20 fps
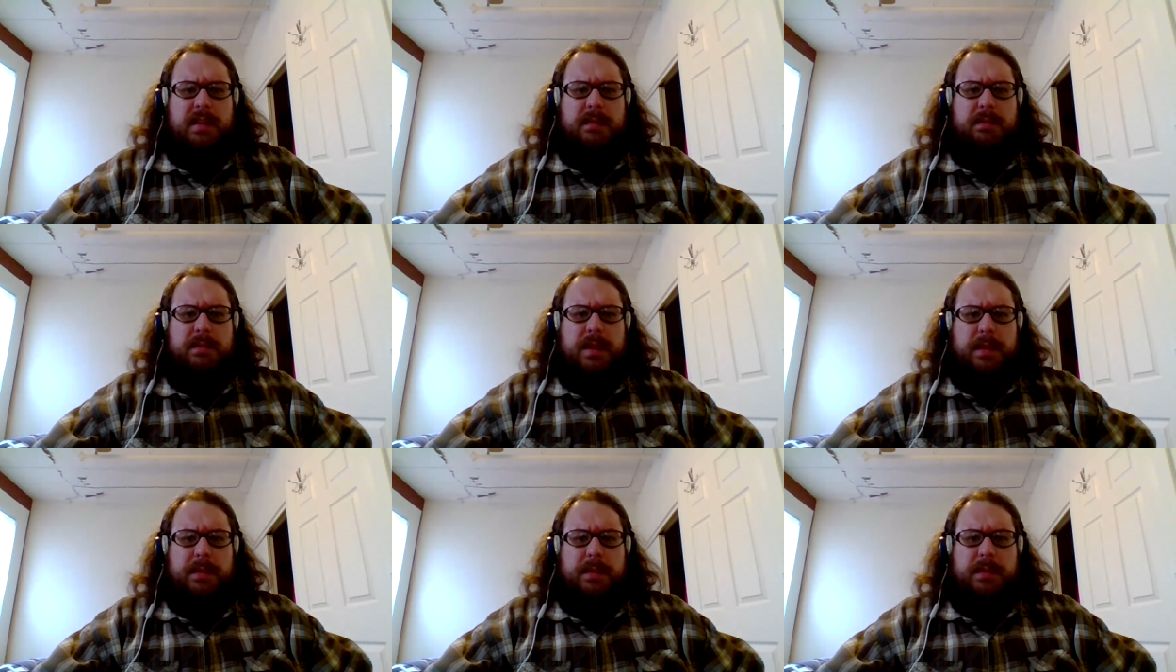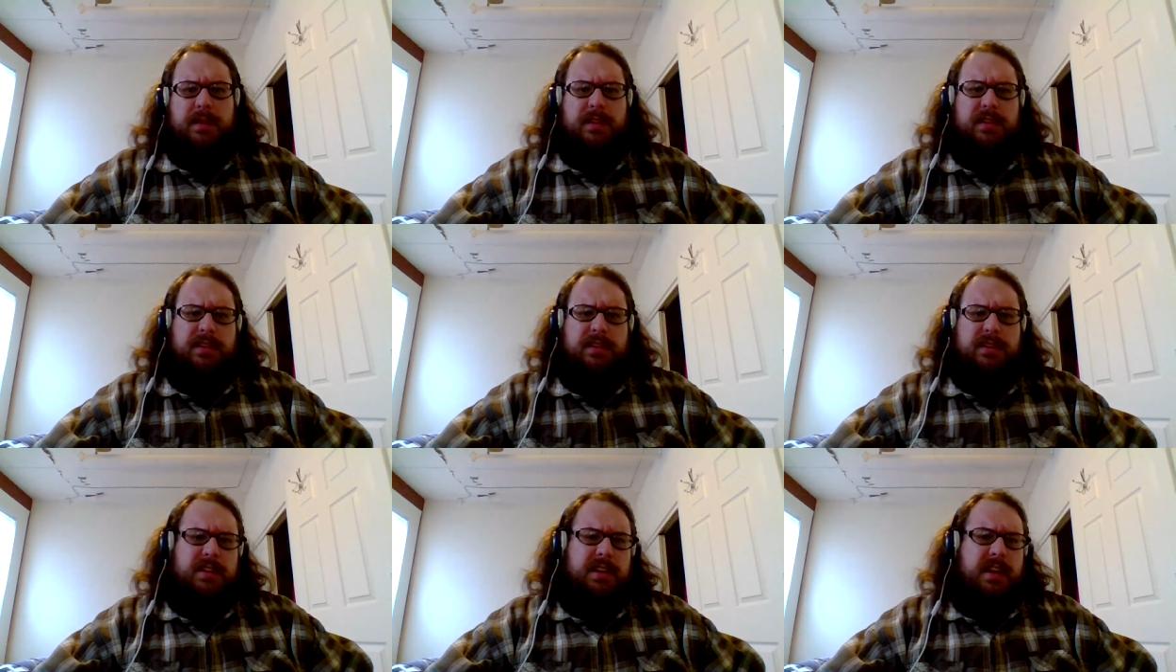and people
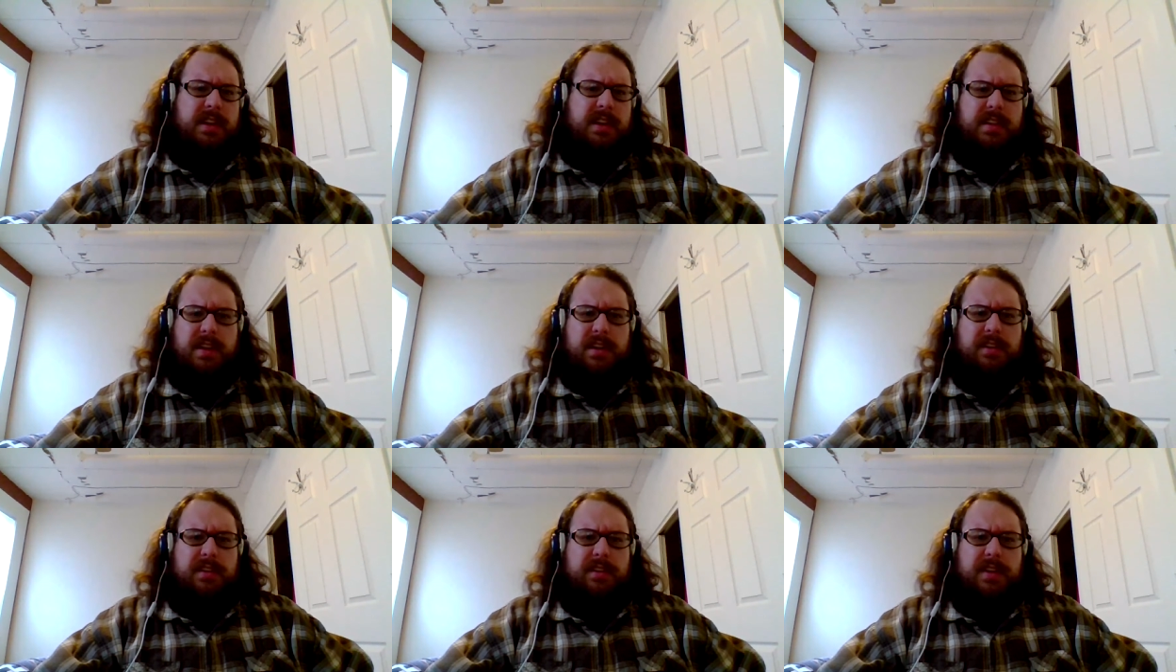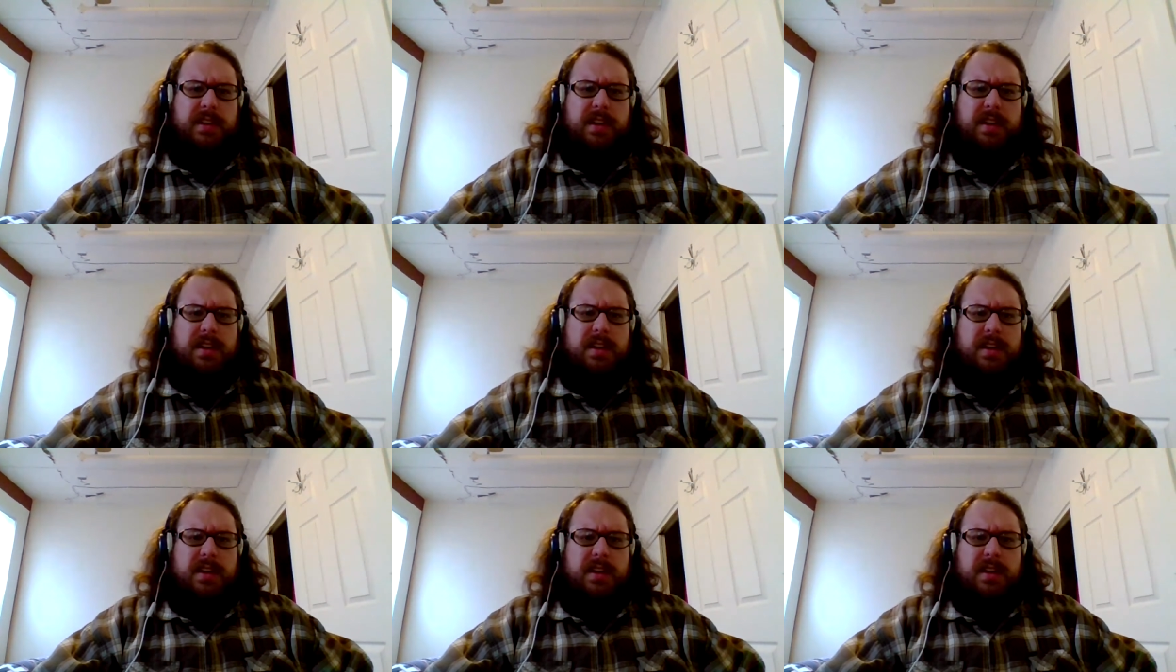can say things
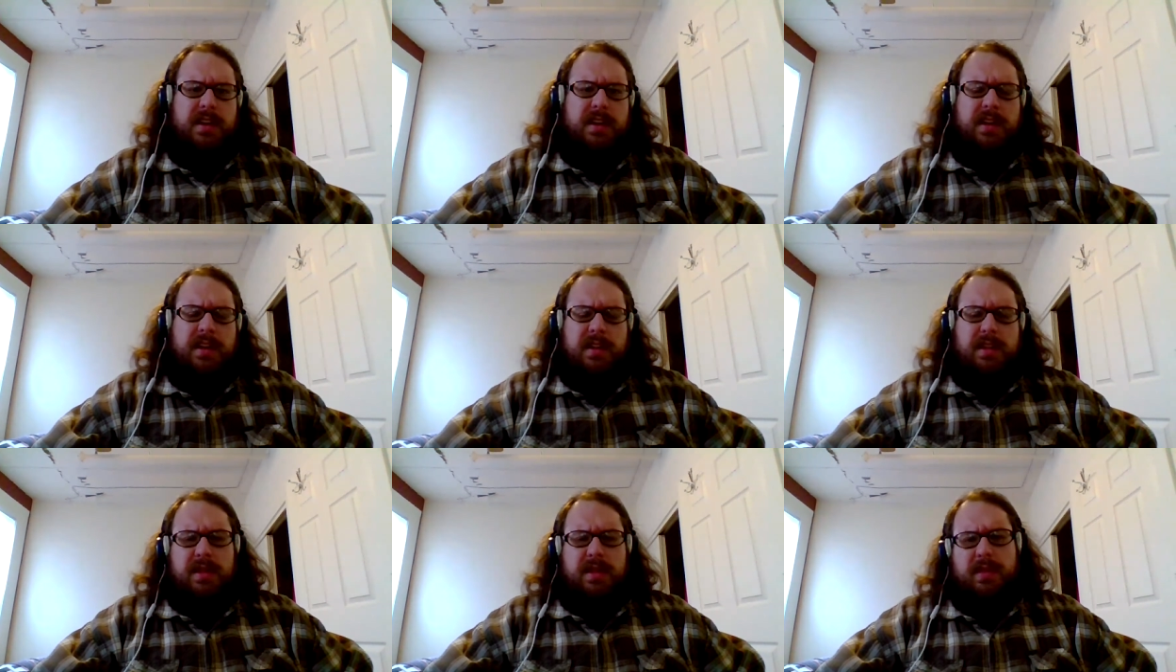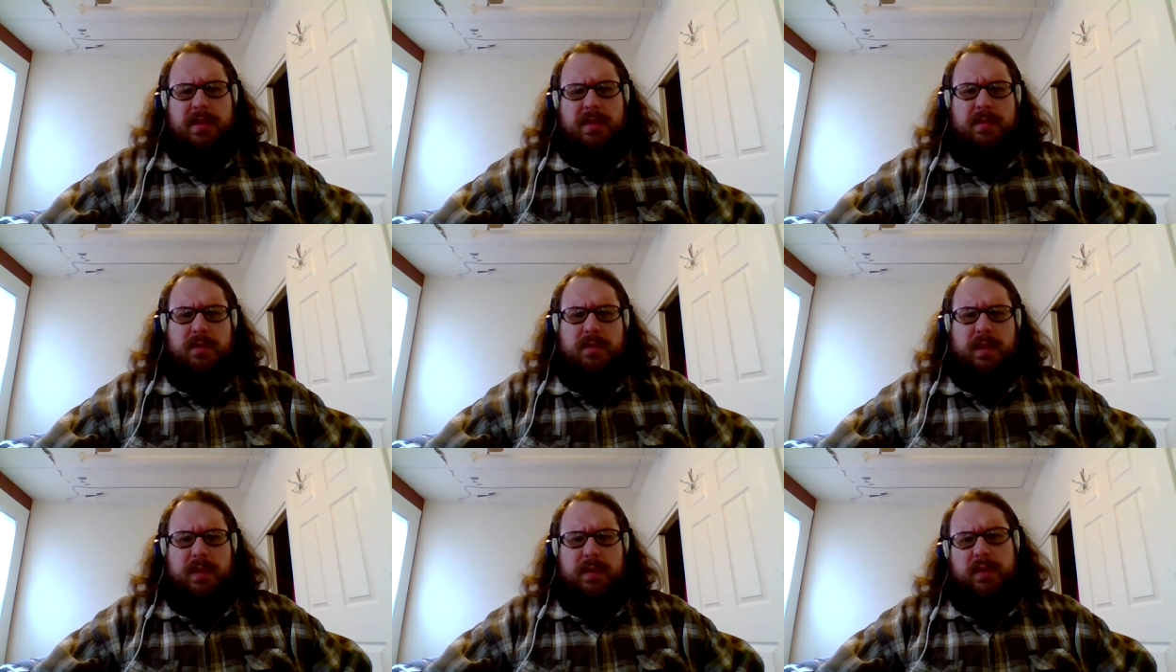that
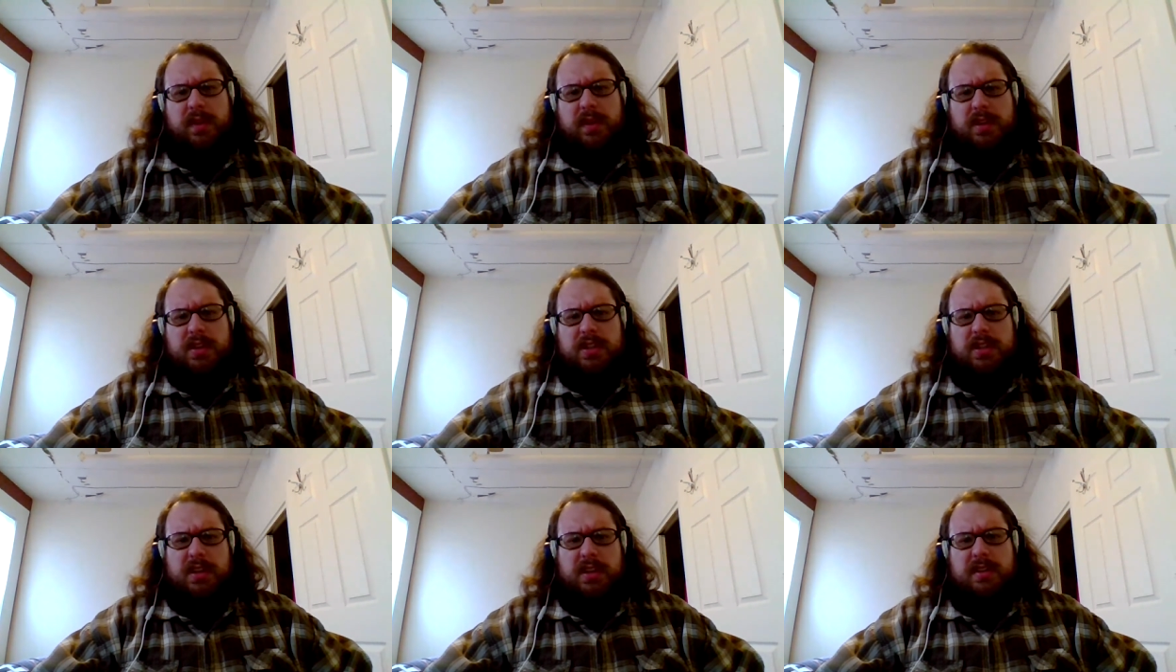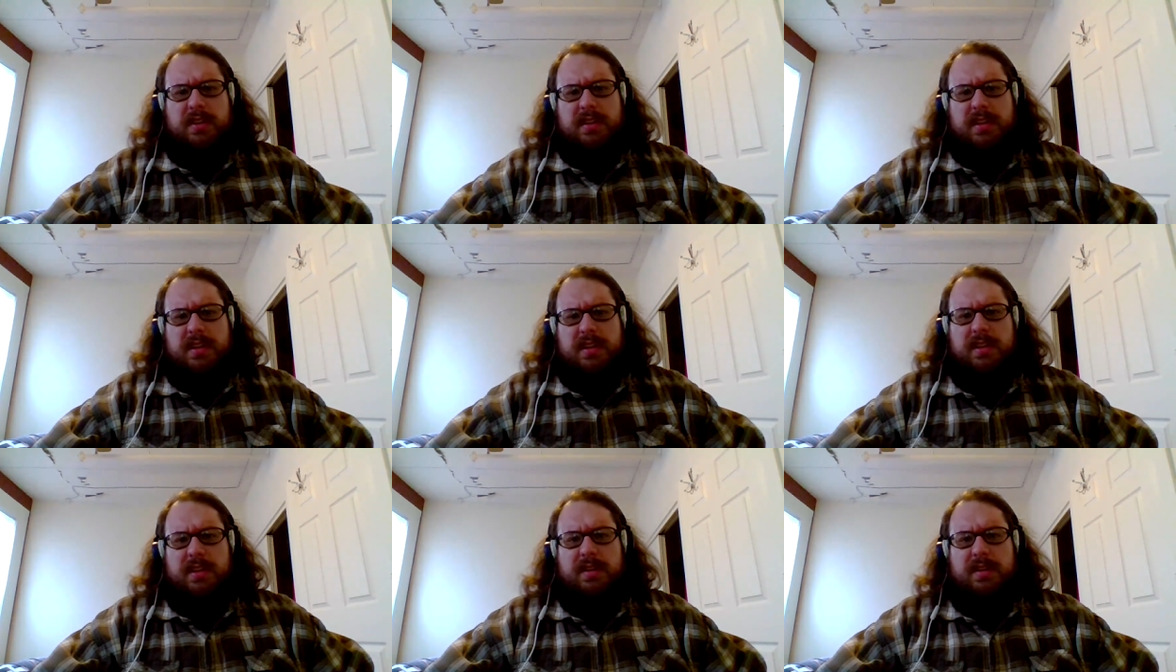we really shouldn't,